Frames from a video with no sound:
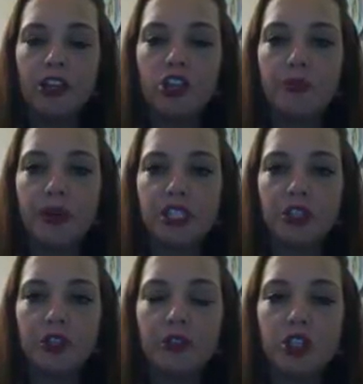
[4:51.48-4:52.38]
You must
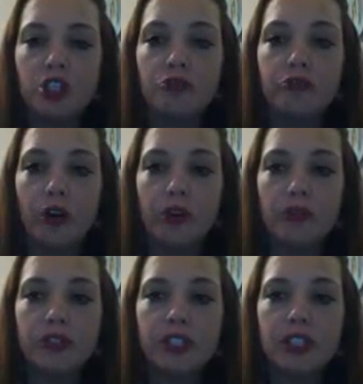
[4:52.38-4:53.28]
include 2
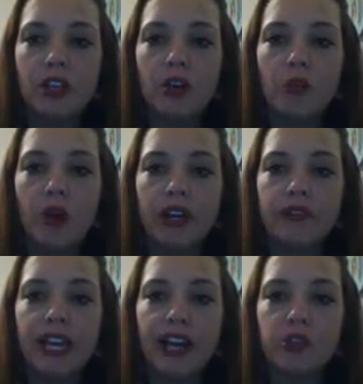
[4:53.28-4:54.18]
photos, one of
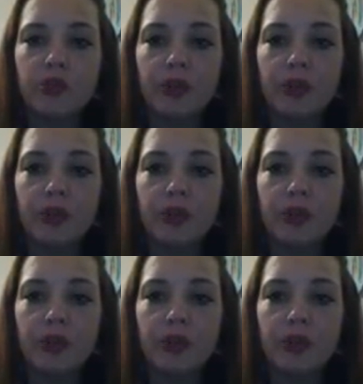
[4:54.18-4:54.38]
the actual